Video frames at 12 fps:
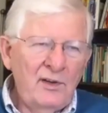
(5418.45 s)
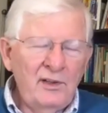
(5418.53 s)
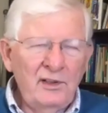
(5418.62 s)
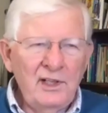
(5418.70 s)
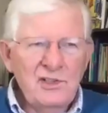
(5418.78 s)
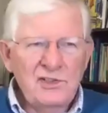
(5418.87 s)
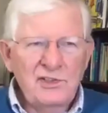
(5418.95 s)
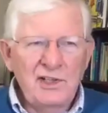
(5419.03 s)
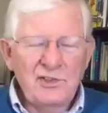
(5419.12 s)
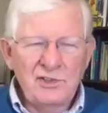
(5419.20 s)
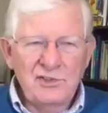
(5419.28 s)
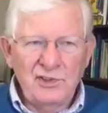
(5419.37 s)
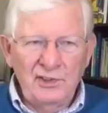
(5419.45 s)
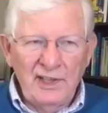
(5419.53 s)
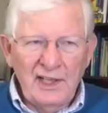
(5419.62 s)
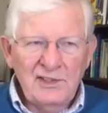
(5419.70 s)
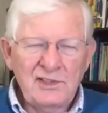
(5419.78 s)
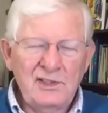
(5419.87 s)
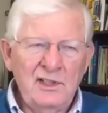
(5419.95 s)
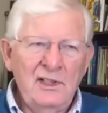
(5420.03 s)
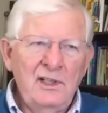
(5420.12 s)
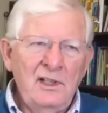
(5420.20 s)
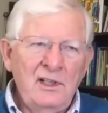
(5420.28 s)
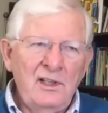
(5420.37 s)
the legislature selects
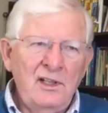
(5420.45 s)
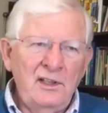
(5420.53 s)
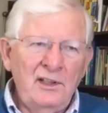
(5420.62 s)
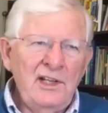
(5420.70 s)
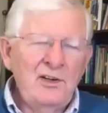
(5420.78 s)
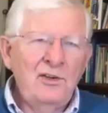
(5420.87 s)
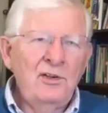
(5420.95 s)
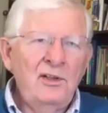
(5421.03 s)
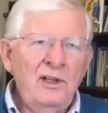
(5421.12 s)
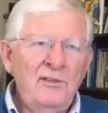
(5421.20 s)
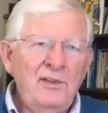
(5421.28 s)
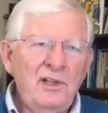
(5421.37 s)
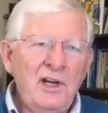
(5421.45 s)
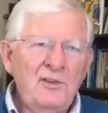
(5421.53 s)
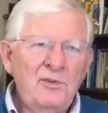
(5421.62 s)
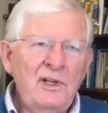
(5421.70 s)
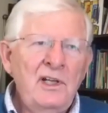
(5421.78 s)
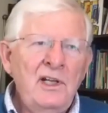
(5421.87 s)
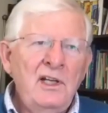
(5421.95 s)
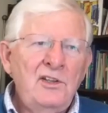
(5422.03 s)
the leader of the country.